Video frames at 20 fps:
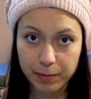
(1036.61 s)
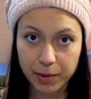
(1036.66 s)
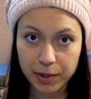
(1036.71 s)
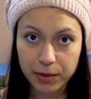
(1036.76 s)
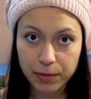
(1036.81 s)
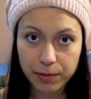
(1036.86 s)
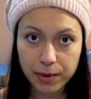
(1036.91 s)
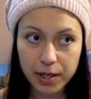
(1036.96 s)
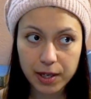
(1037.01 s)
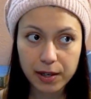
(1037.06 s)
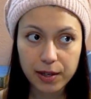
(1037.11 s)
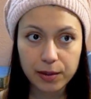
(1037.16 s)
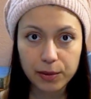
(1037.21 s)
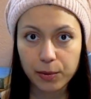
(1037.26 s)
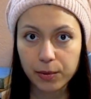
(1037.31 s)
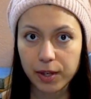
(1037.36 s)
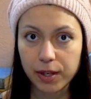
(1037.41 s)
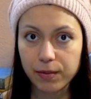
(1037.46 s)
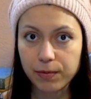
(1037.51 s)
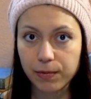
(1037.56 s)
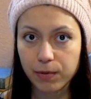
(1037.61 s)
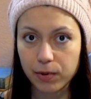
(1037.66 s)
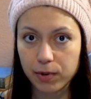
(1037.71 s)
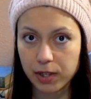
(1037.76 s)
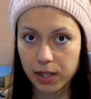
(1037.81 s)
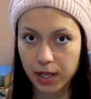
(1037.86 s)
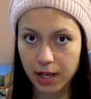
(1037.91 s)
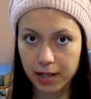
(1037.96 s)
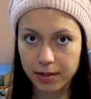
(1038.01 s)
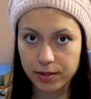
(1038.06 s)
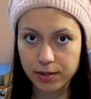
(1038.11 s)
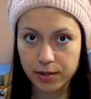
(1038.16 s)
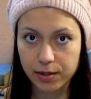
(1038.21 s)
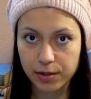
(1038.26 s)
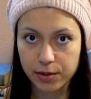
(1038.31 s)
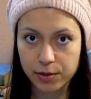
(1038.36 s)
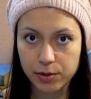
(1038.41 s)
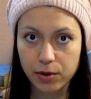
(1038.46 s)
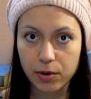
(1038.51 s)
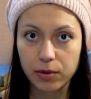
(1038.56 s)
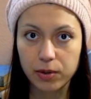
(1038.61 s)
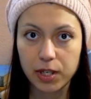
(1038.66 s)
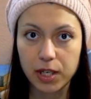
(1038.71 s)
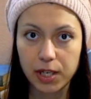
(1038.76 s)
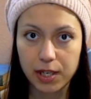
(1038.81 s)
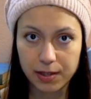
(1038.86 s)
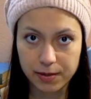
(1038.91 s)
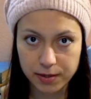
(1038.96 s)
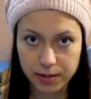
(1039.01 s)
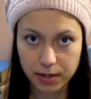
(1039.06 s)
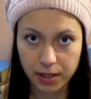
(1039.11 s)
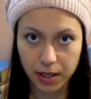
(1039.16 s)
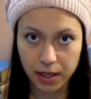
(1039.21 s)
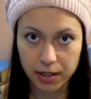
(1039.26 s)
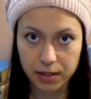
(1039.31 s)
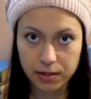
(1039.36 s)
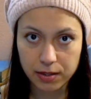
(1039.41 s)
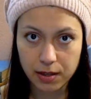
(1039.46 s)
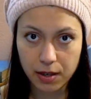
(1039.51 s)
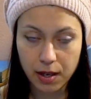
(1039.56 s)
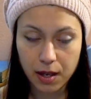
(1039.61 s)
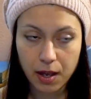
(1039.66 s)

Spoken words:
but really looking for the answers on the inside.